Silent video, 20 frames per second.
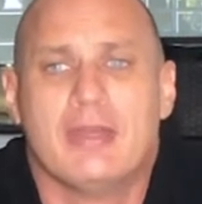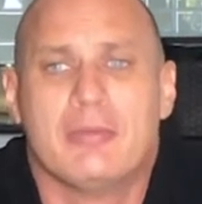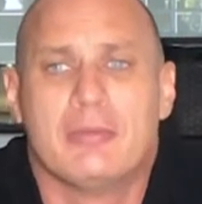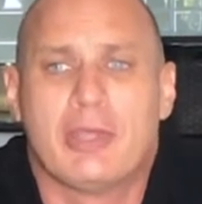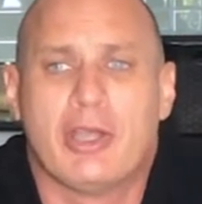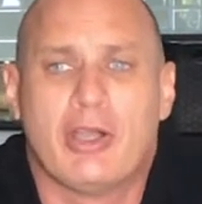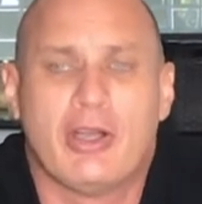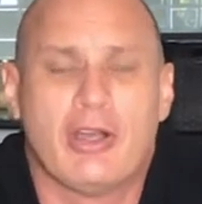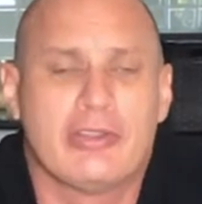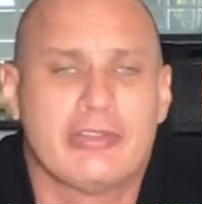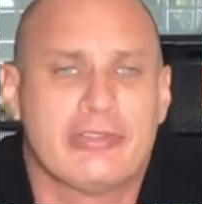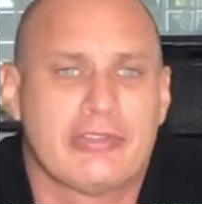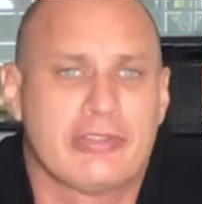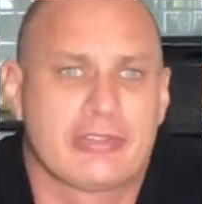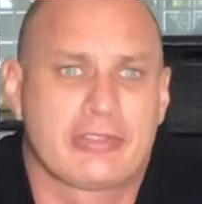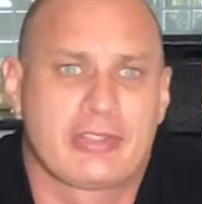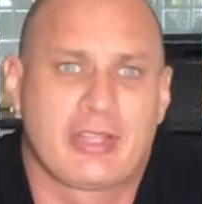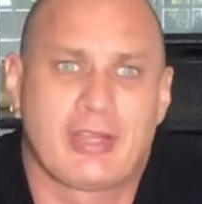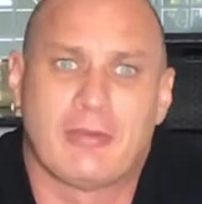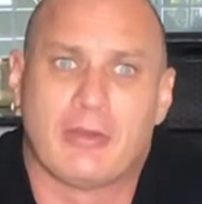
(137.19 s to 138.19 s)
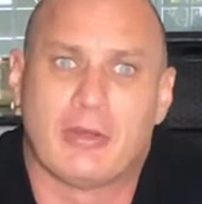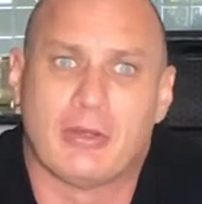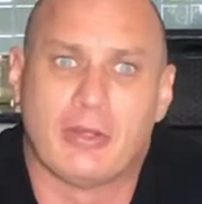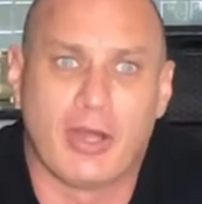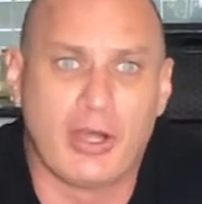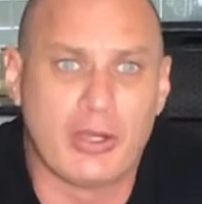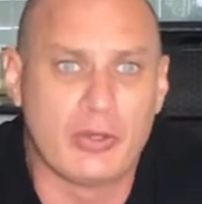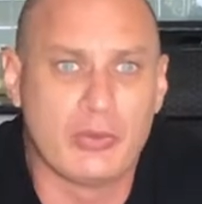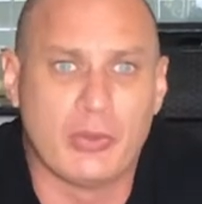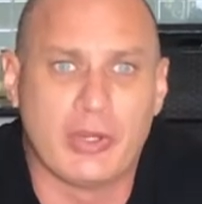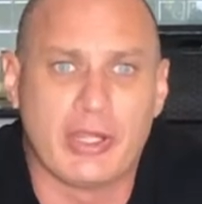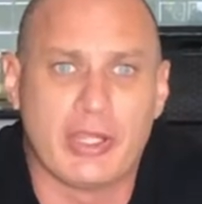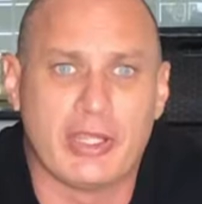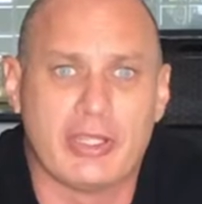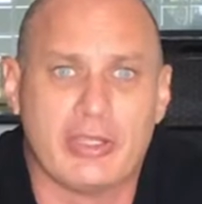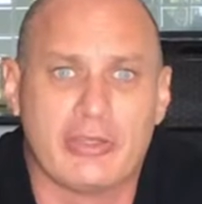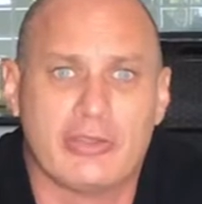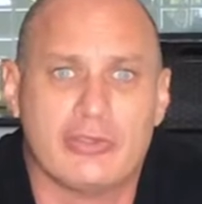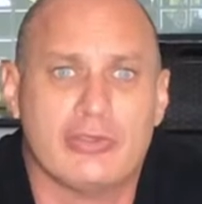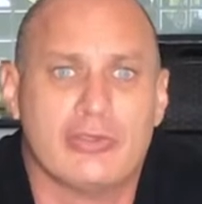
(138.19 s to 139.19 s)
Behance has come a long way.
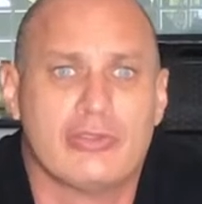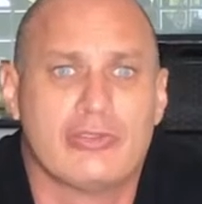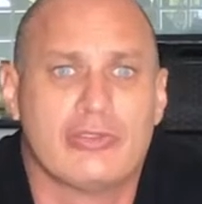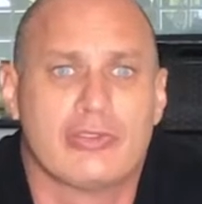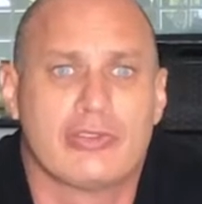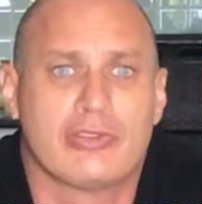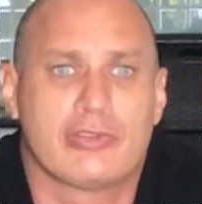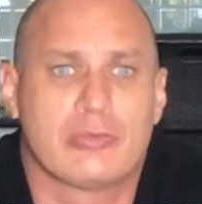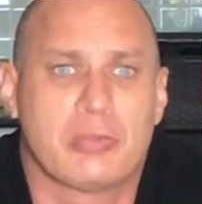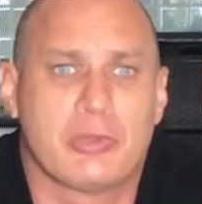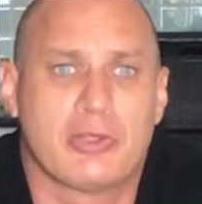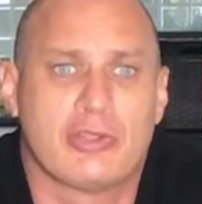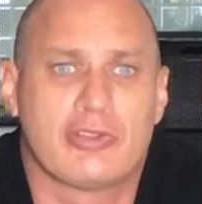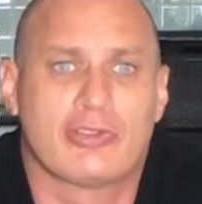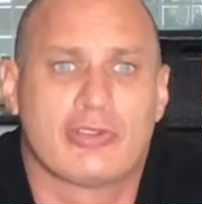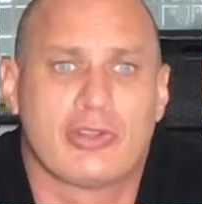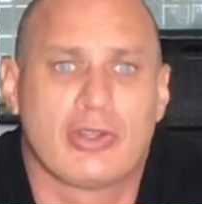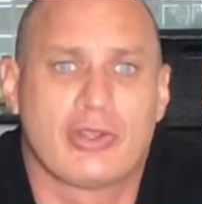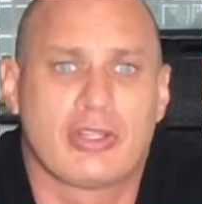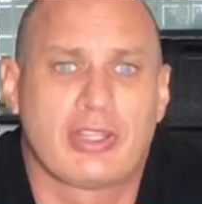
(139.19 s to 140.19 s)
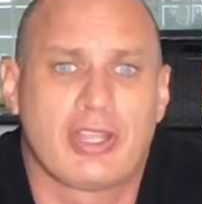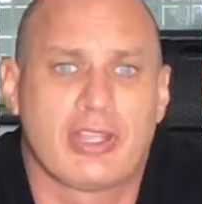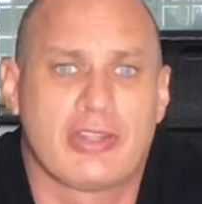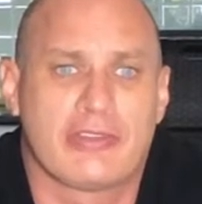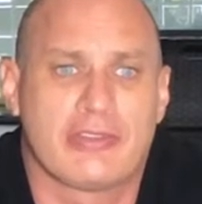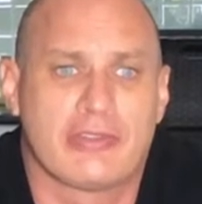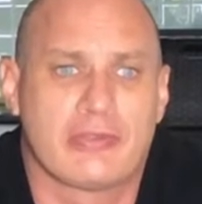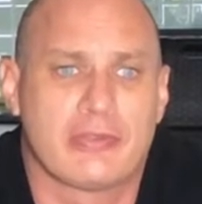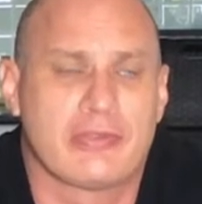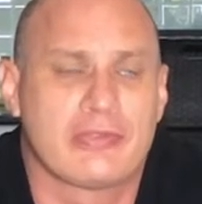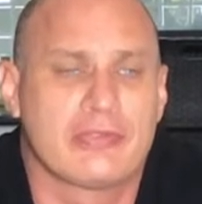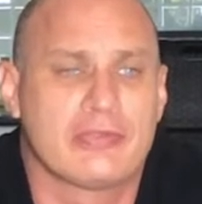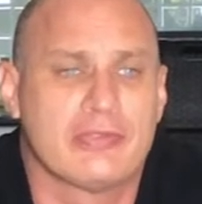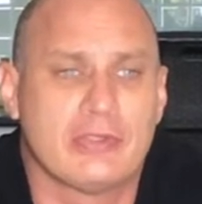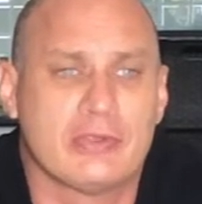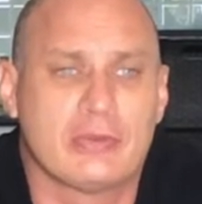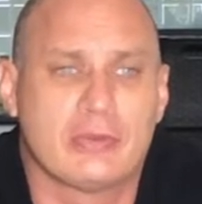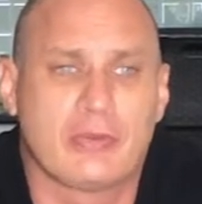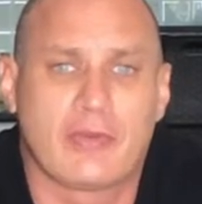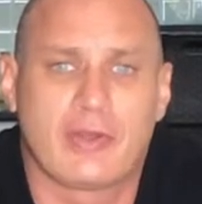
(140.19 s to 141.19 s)
It used to just be a showcase that was
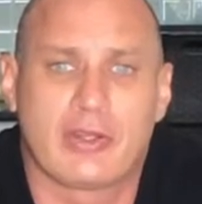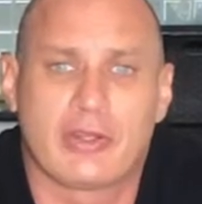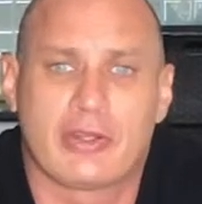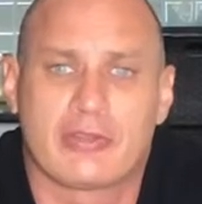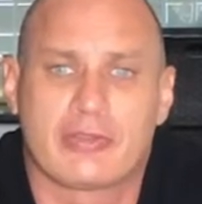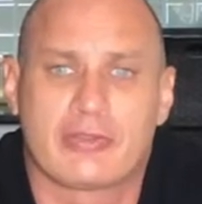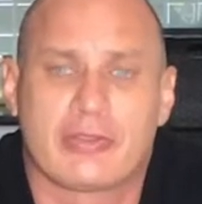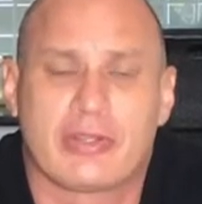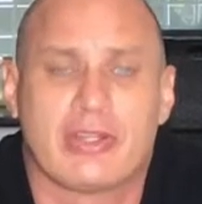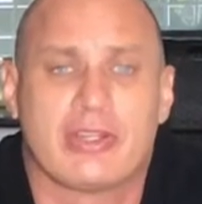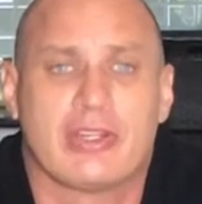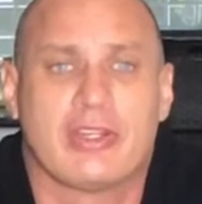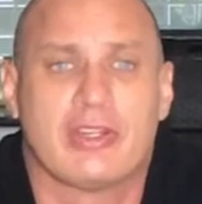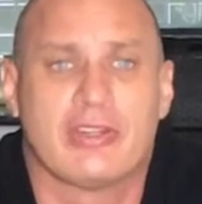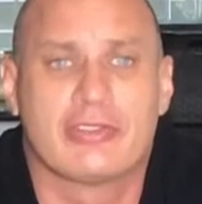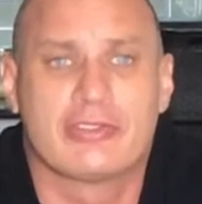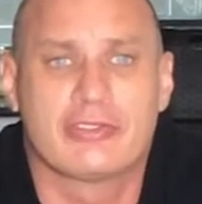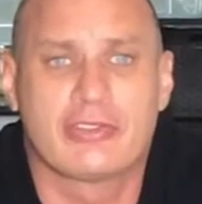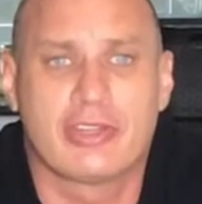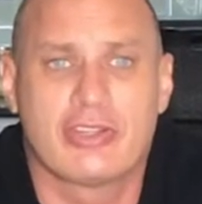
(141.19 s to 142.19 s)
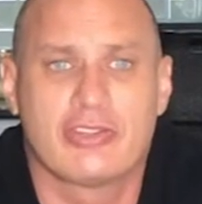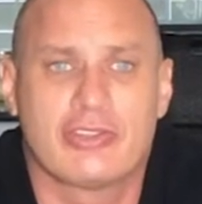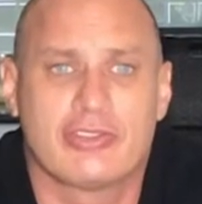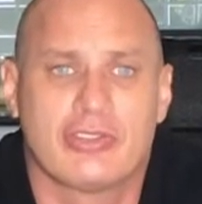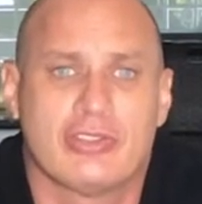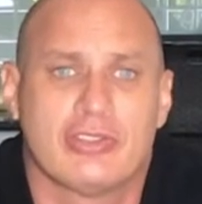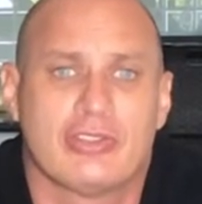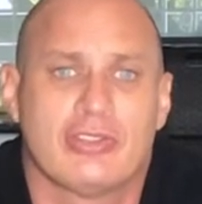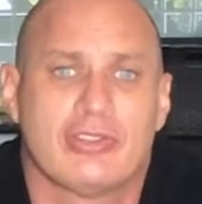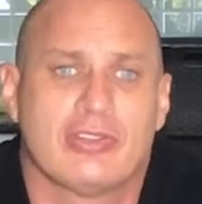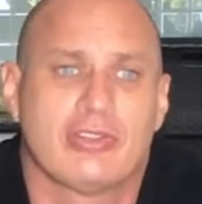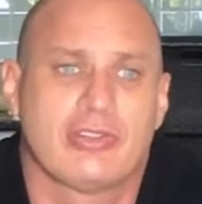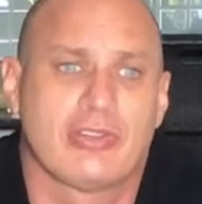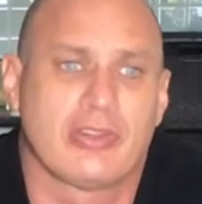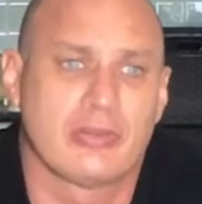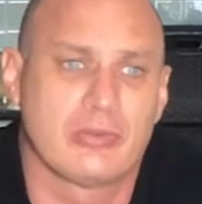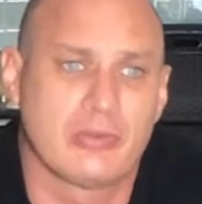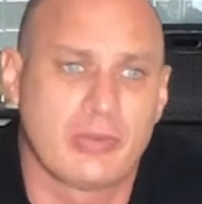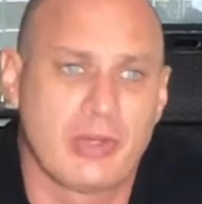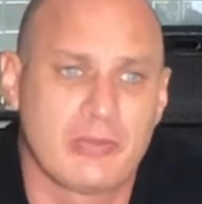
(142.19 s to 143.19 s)
filled with a lot of great illustrations
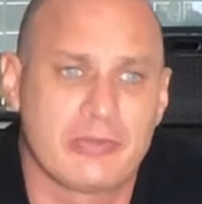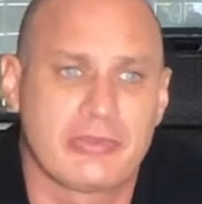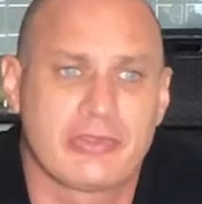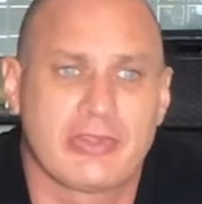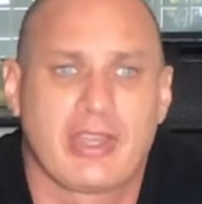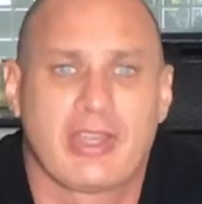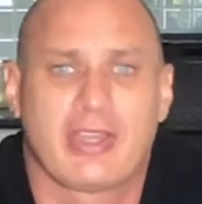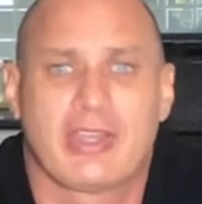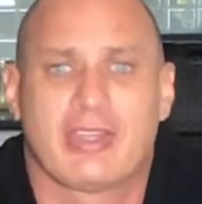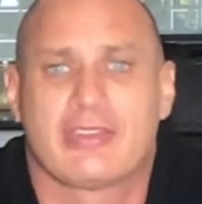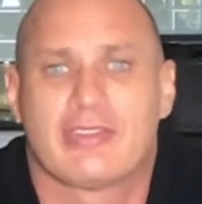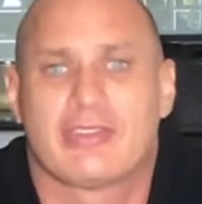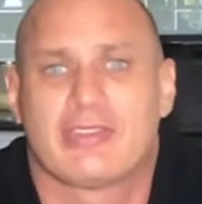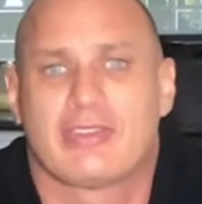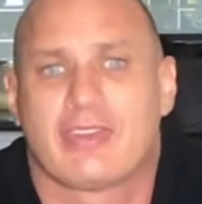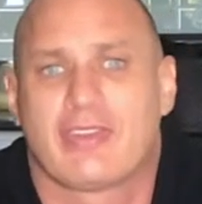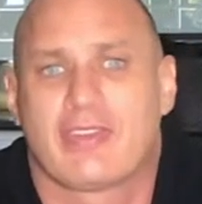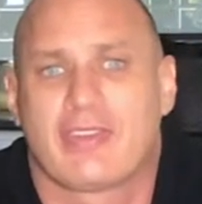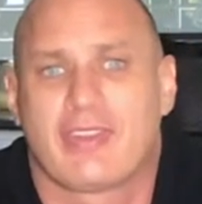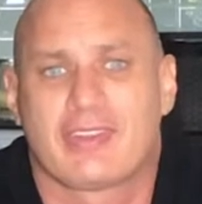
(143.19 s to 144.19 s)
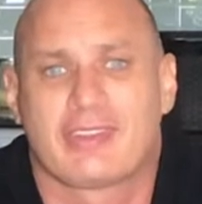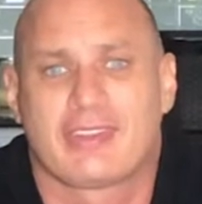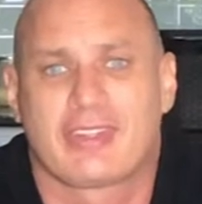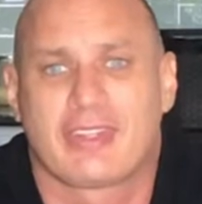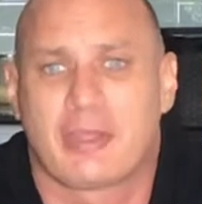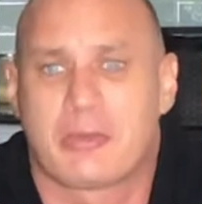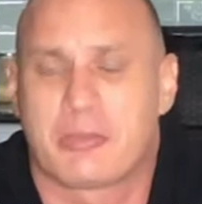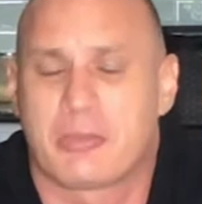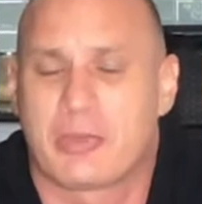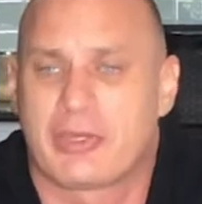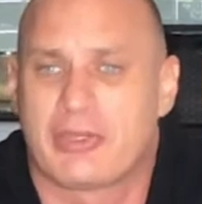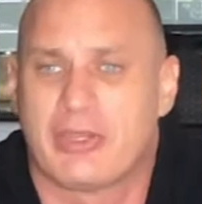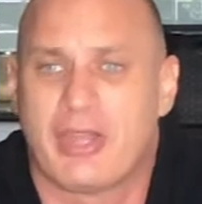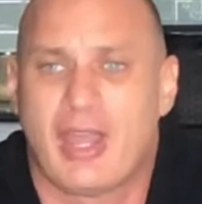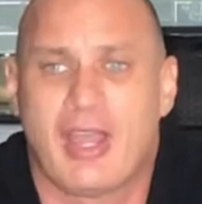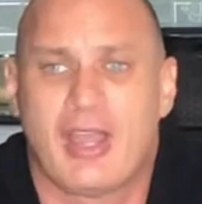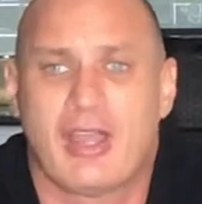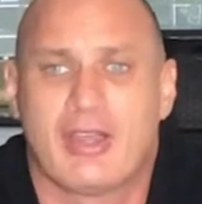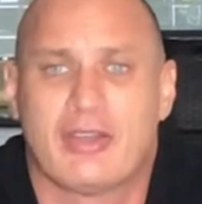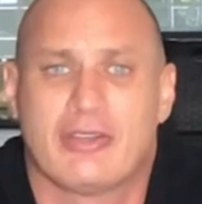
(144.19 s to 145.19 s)
and websites and things like that. But
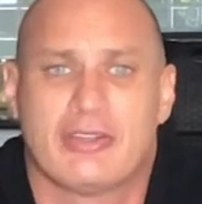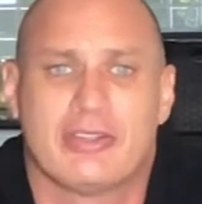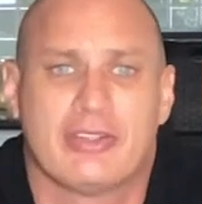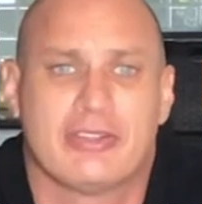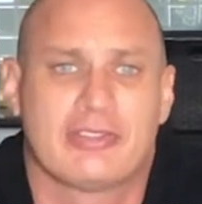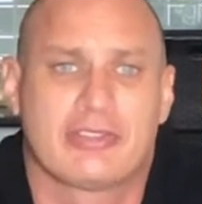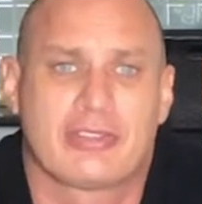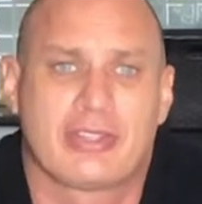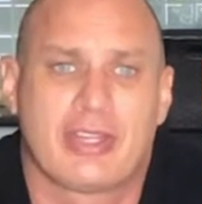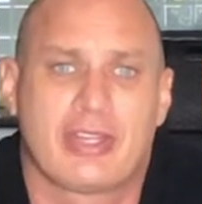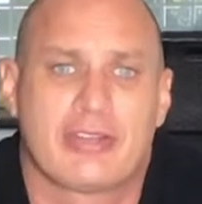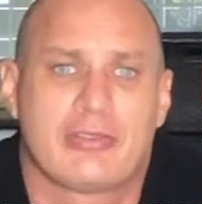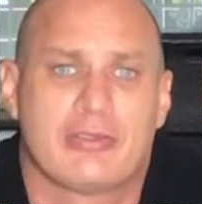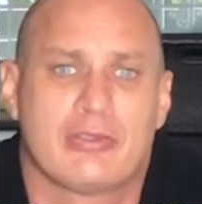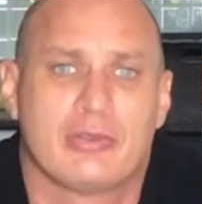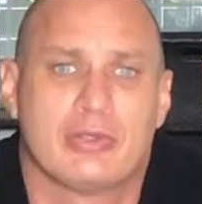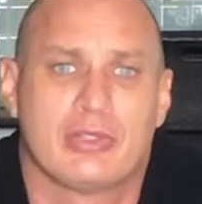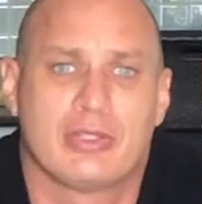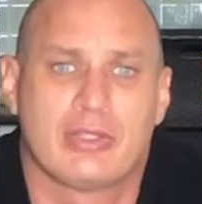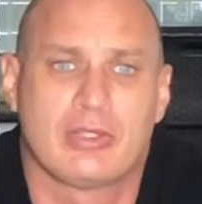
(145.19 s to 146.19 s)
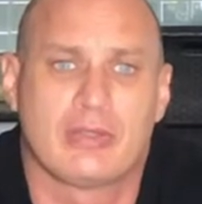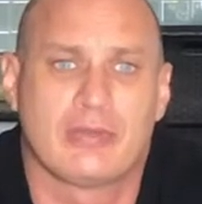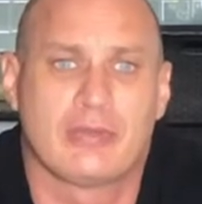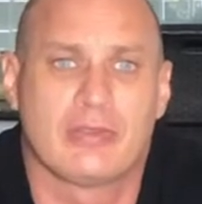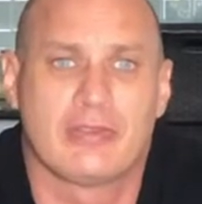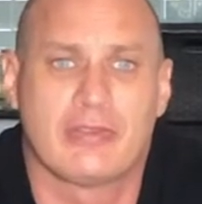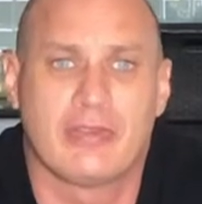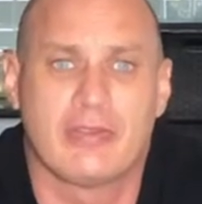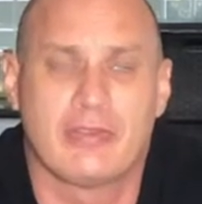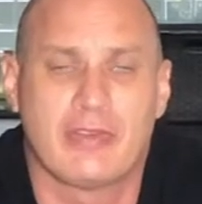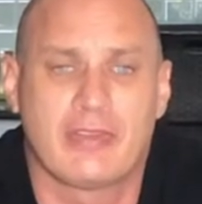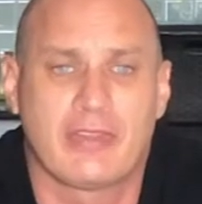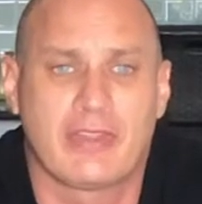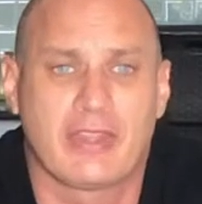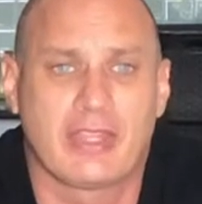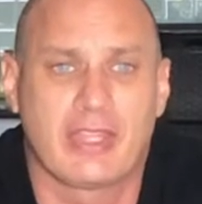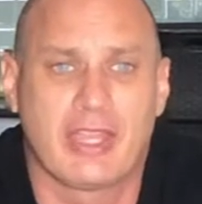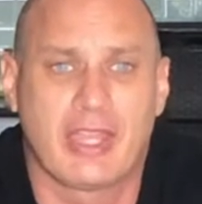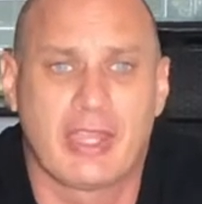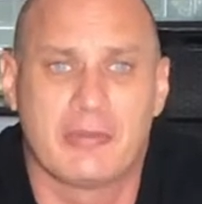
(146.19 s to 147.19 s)
now it's kind of doing a little bit of everything.